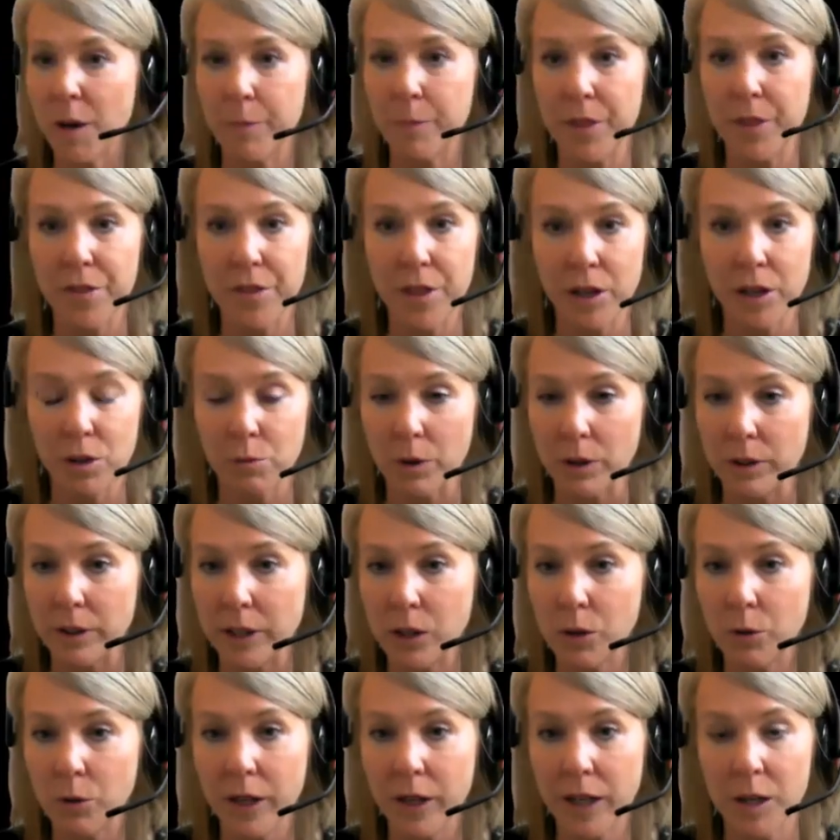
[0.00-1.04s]
up and think really
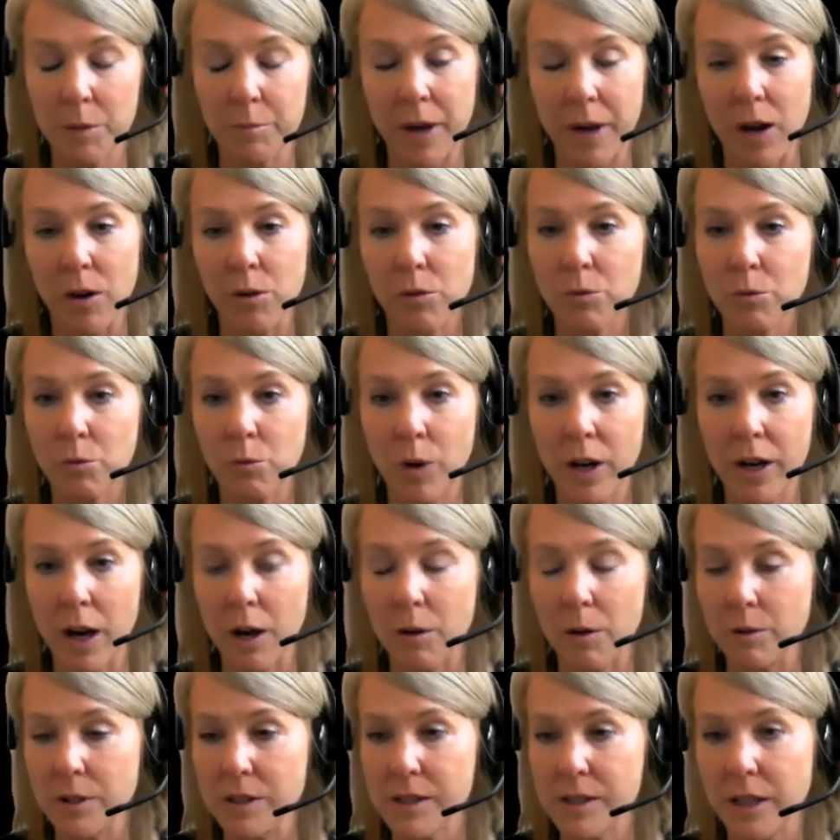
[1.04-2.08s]
quick about what
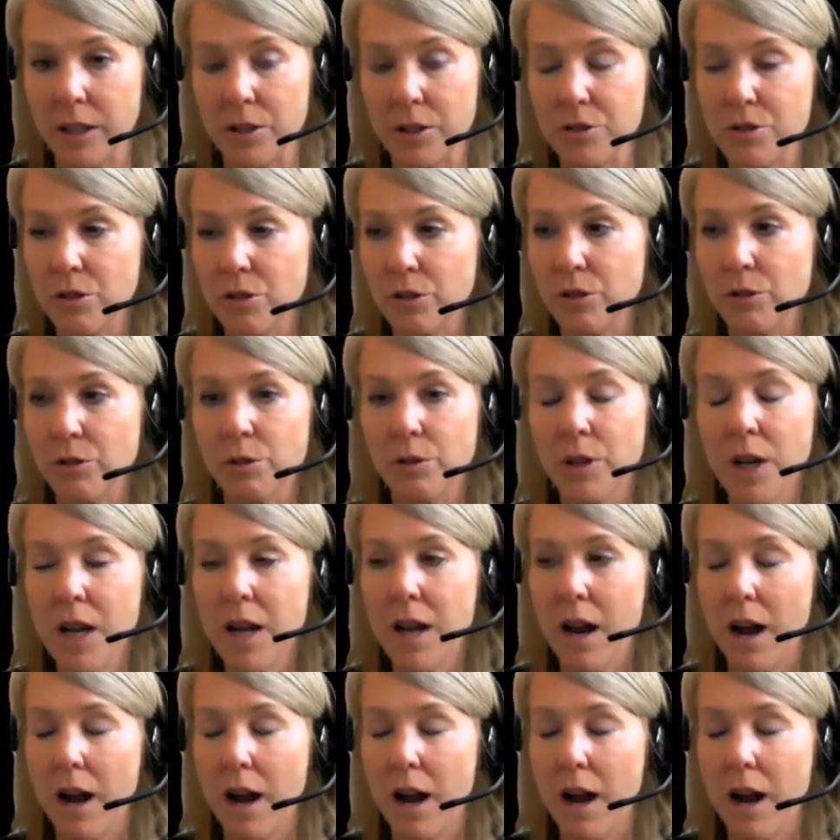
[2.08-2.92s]
I was going to do